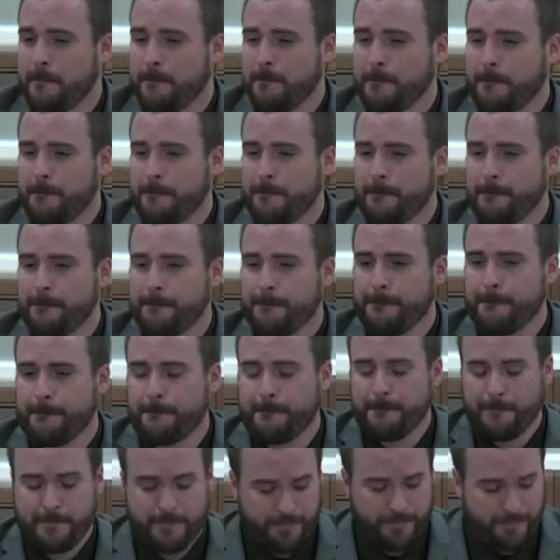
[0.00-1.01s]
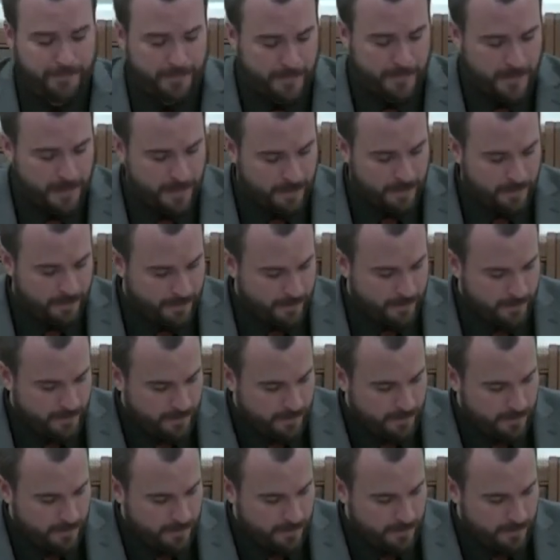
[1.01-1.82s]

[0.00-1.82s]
Nobody speaks.